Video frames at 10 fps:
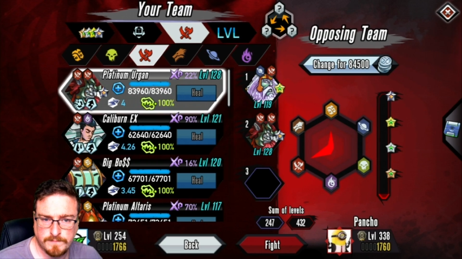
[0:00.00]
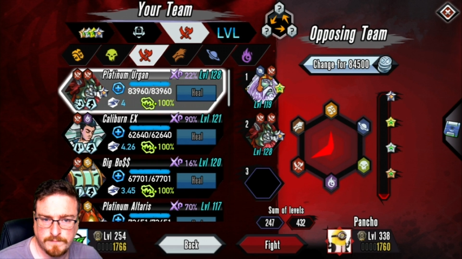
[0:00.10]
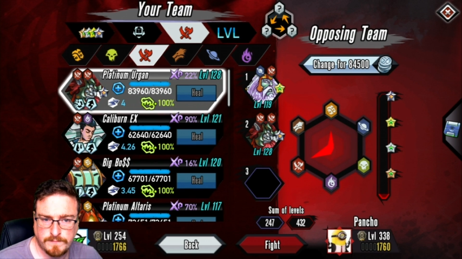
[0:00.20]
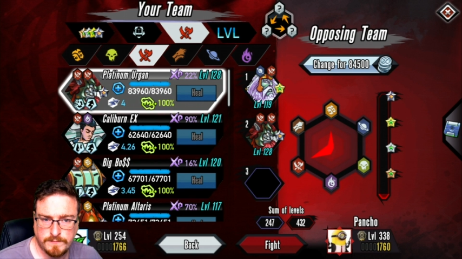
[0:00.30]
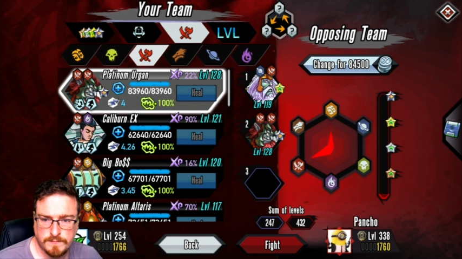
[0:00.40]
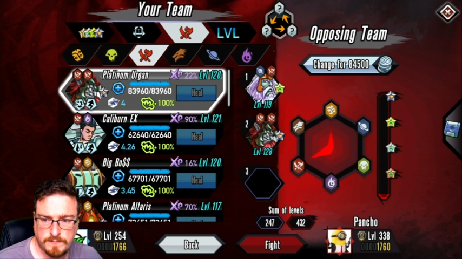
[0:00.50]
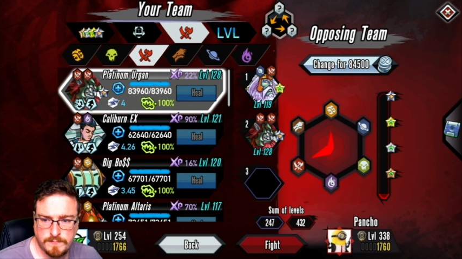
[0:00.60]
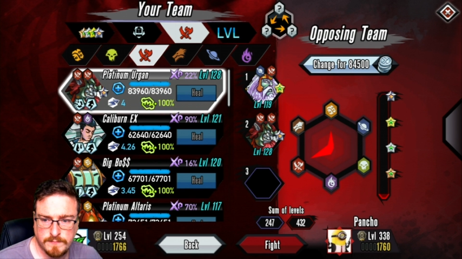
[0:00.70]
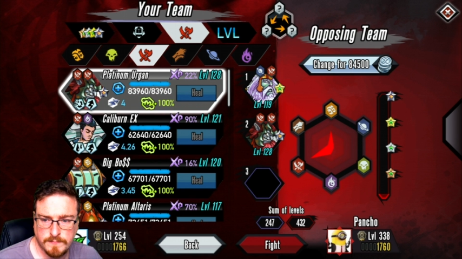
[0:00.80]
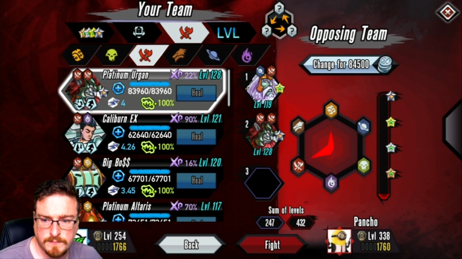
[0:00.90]

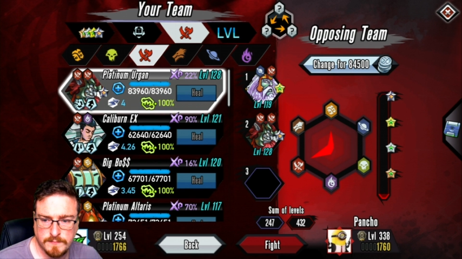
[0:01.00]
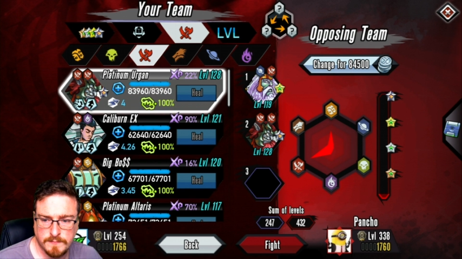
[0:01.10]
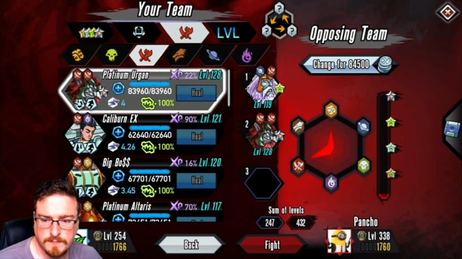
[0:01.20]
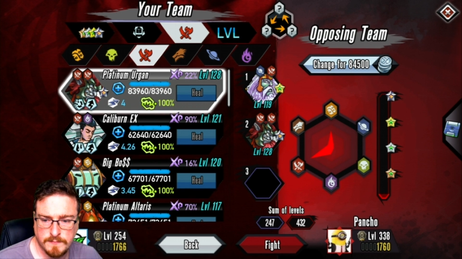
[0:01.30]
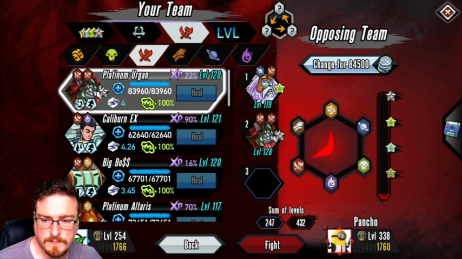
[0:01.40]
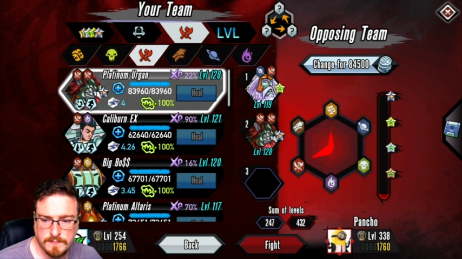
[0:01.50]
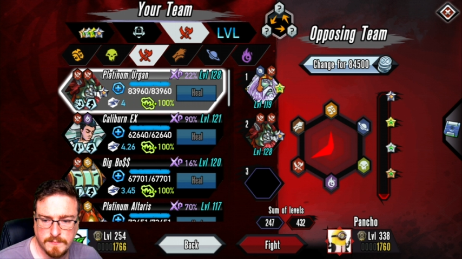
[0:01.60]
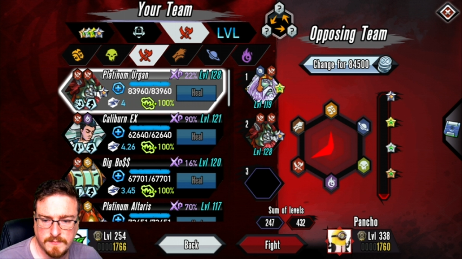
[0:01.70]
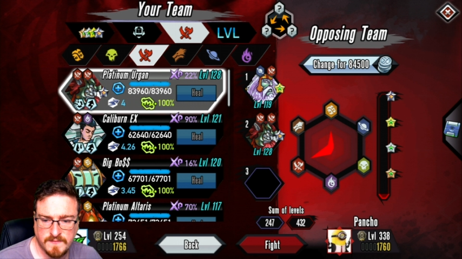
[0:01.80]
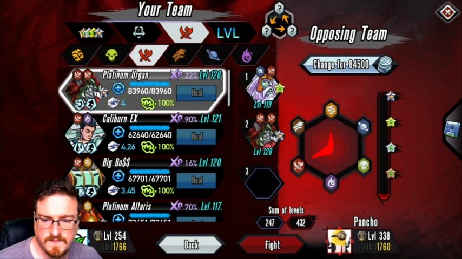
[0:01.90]

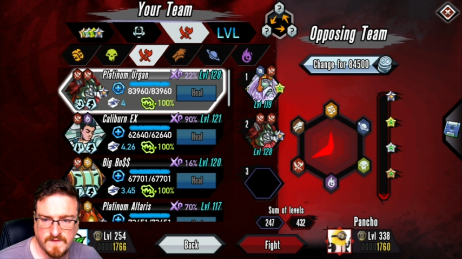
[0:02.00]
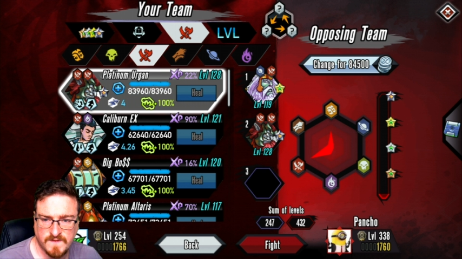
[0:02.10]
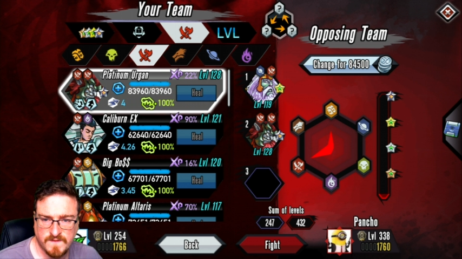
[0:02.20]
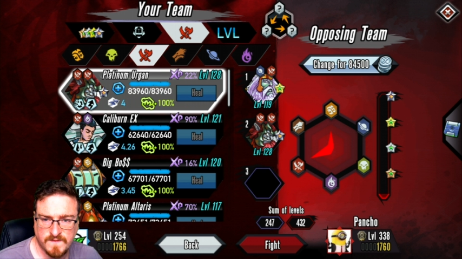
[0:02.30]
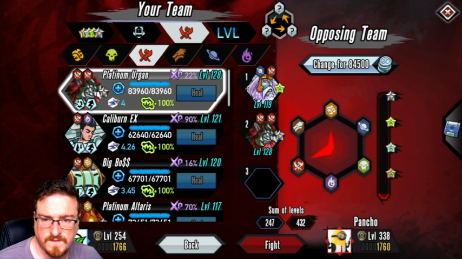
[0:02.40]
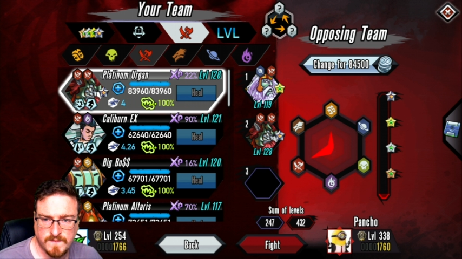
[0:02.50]
Nobody speaks.